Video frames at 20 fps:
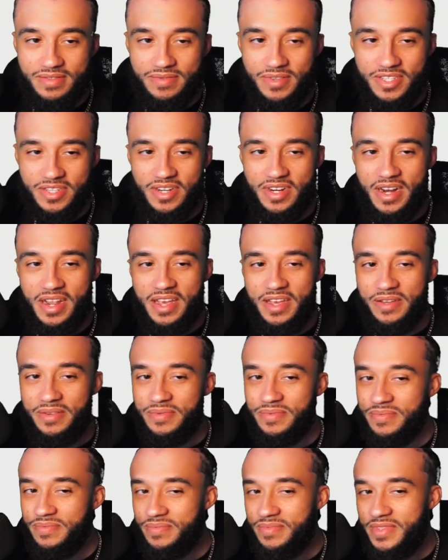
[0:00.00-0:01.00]
What's her name?
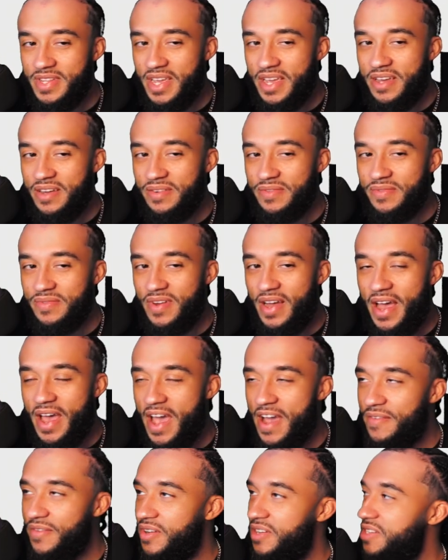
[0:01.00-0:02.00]
Damn, I
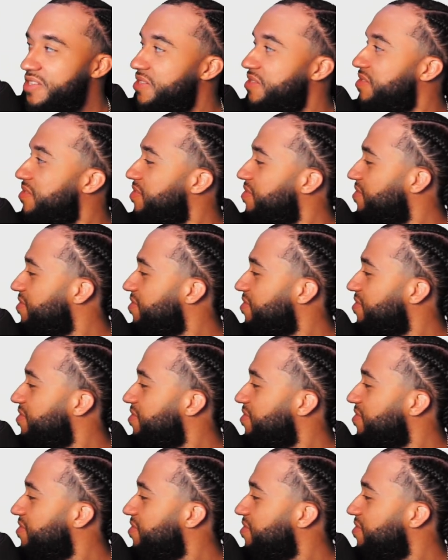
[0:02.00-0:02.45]
have her too.